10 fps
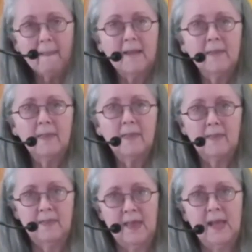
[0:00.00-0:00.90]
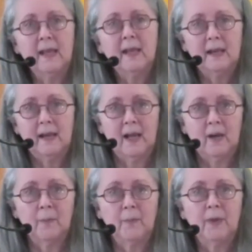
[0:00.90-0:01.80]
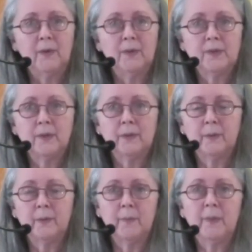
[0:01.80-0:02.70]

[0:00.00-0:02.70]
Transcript: and they can help you to